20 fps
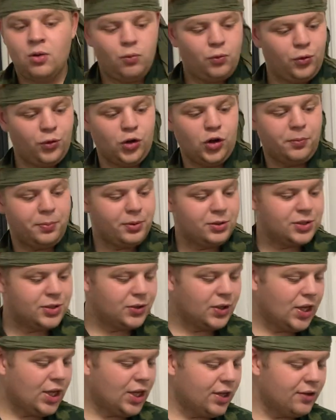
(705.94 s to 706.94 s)
roll up your
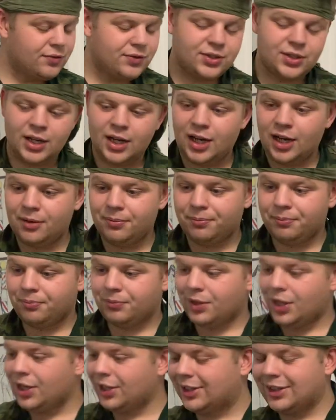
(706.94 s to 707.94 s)
sleeves,
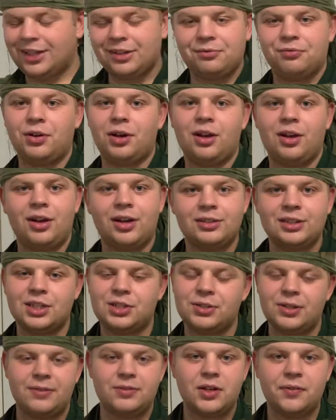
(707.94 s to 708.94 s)
fucking cut the
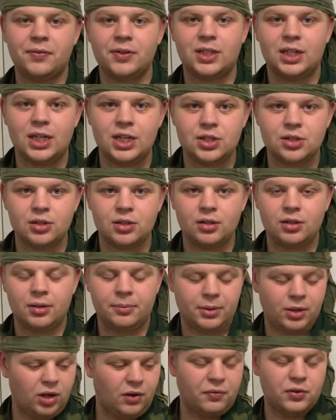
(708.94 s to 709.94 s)
sleeves off your t-shirt. I
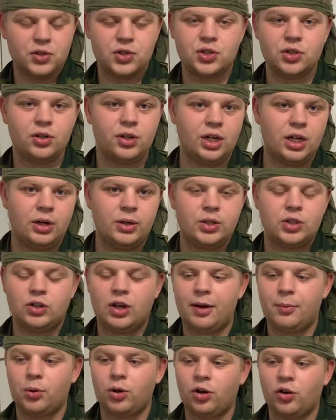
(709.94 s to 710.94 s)
mean, off your shirt. It's a
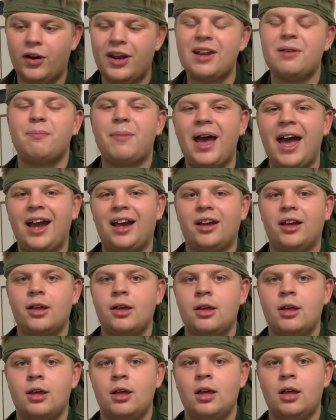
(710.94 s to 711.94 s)
lot more laid back
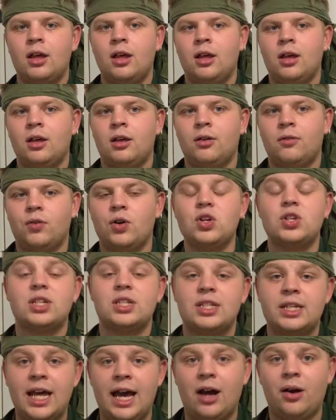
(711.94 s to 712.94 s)

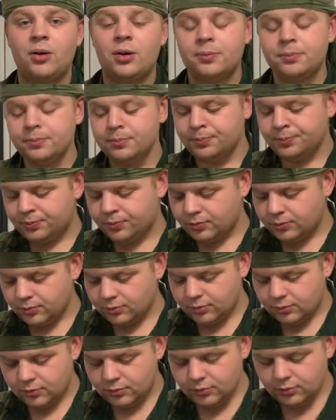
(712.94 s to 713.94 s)
versus now.
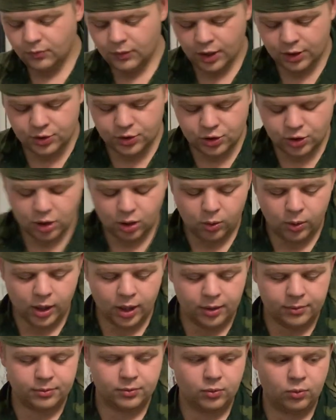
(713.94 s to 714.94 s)

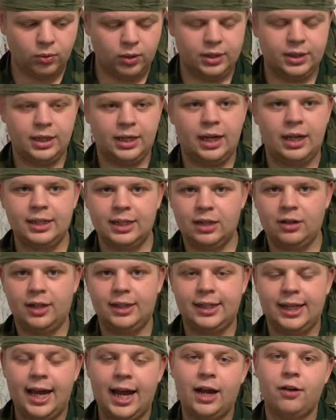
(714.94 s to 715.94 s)
So one thing I did
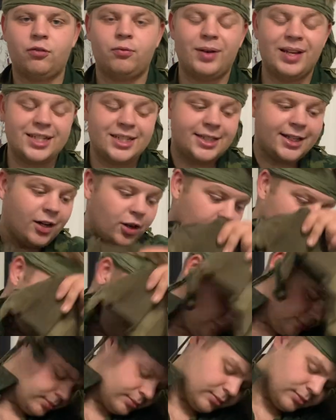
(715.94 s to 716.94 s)
like to add for myself,
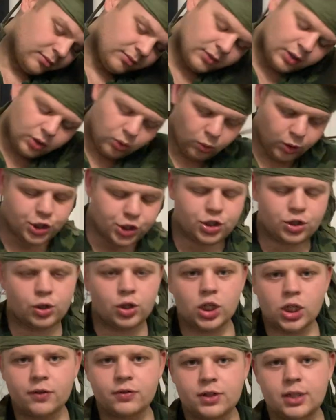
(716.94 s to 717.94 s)
which you
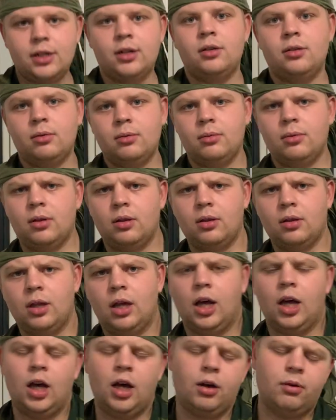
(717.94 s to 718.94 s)
could have seen
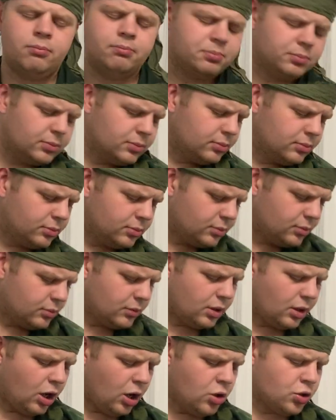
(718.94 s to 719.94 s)

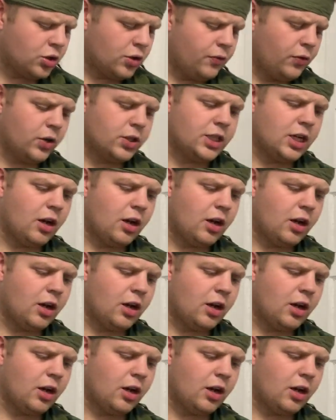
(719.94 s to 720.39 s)
101st